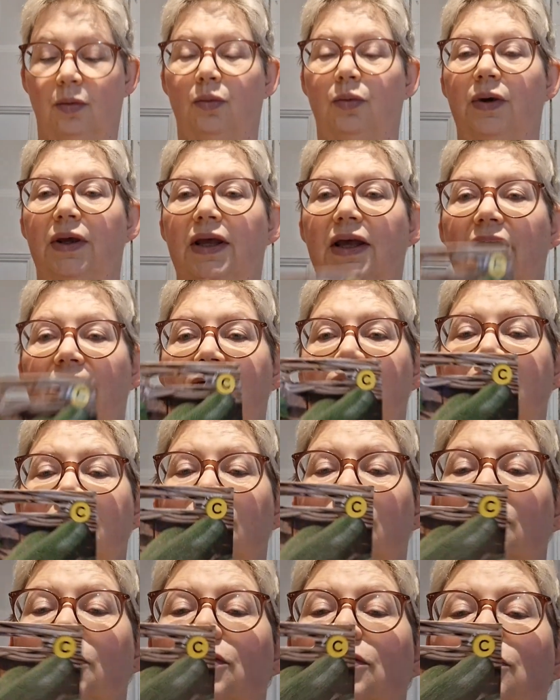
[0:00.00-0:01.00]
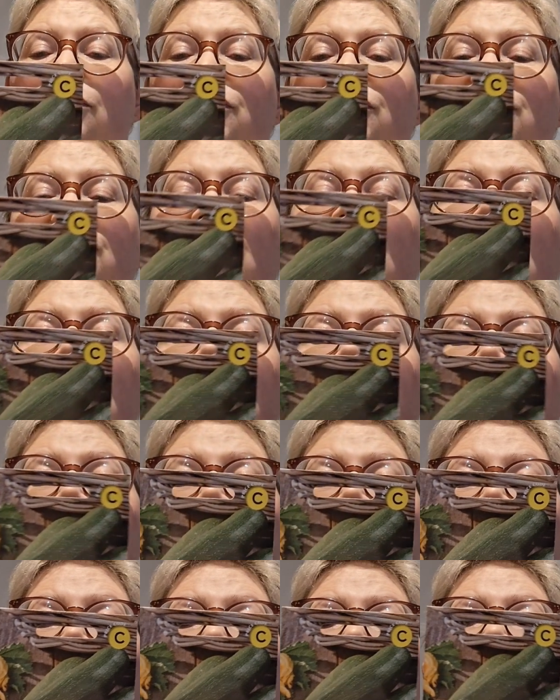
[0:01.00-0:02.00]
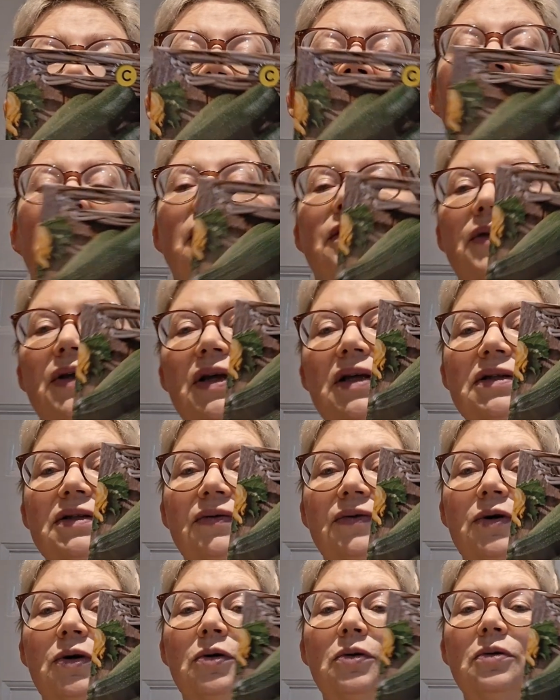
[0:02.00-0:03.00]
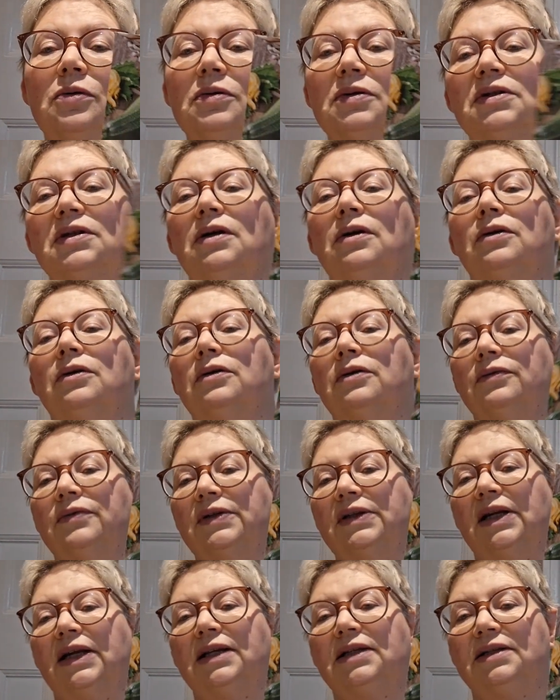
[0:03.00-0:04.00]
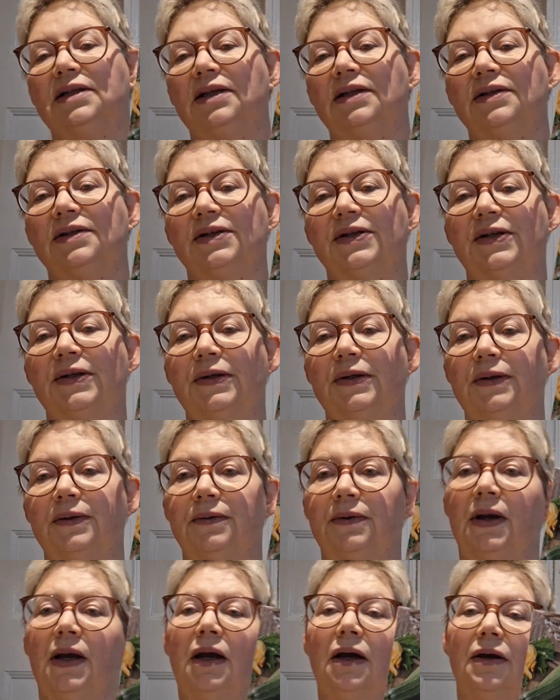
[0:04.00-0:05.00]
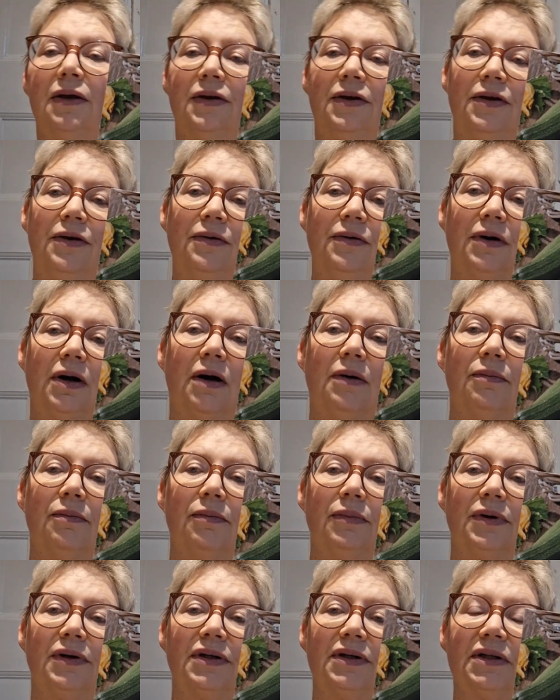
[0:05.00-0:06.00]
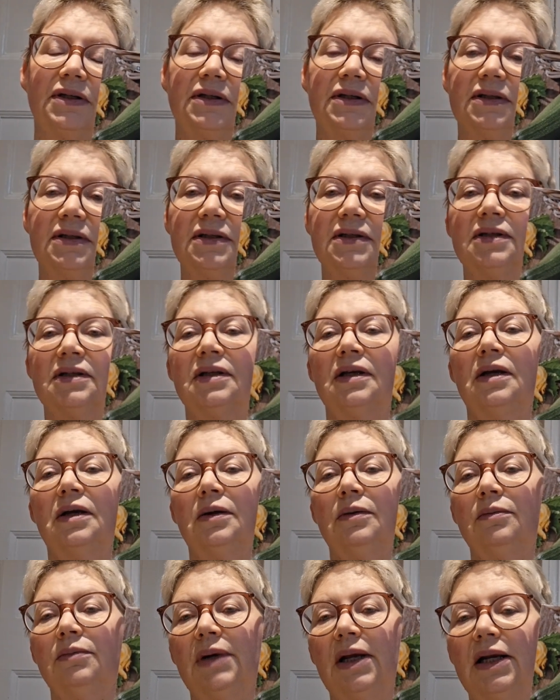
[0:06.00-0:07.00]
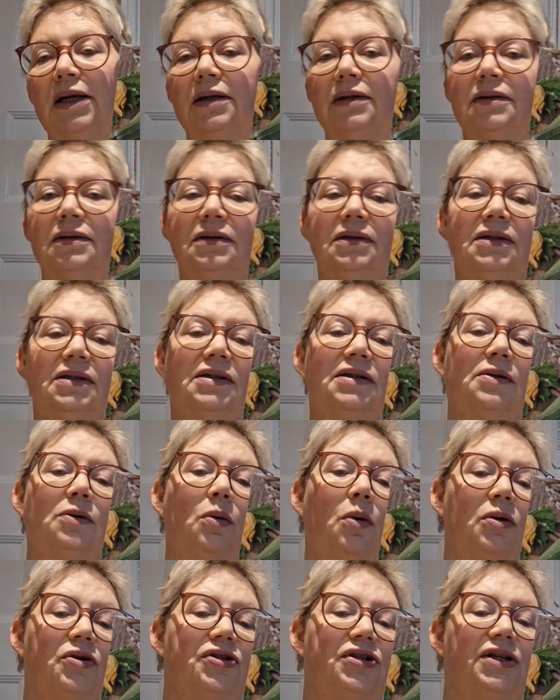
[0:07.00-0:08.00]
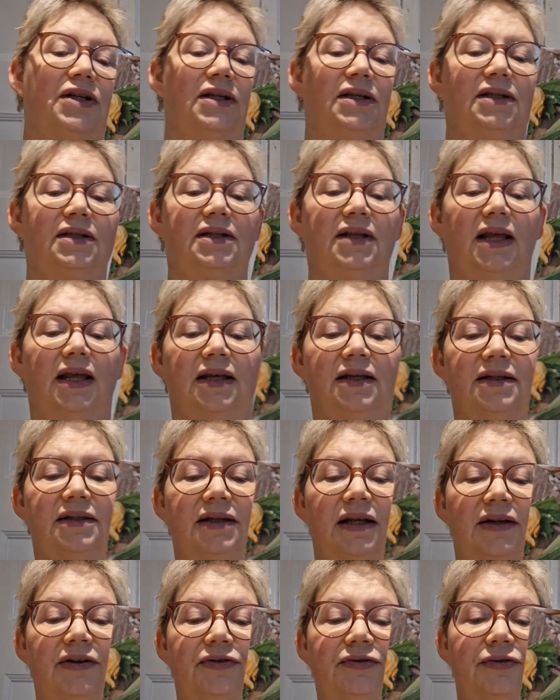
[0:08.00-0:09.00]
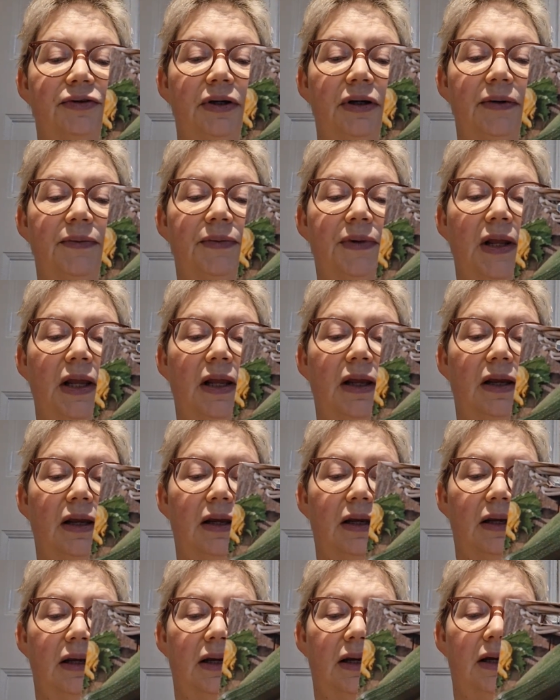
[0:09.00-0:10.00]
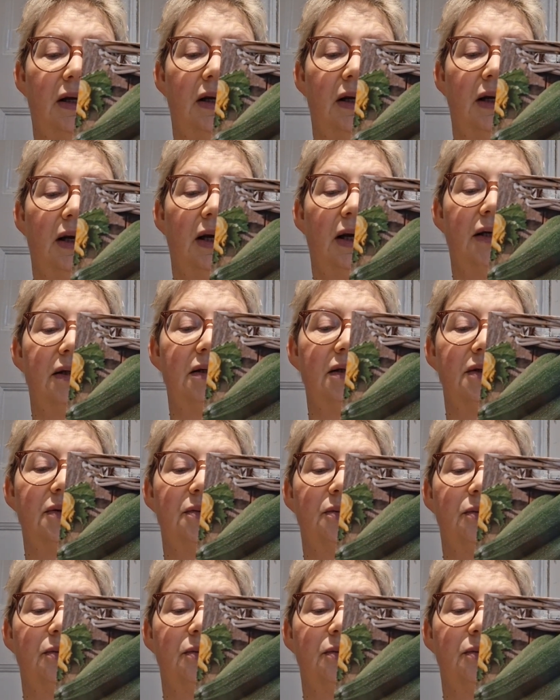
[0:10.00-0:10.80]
We have some courgettes. These of course are related to cucumbers, melons, squashes, etc. And